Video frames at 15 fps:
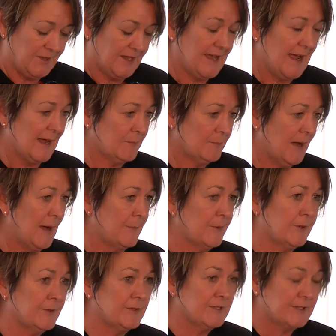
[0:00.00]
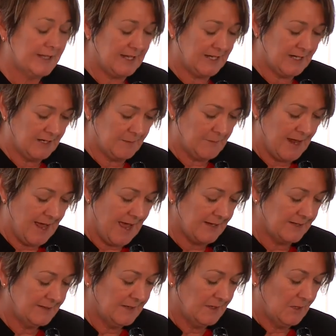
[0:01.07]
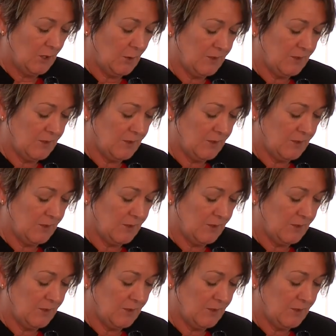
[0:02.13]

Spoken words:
with a young Papua New Guinean man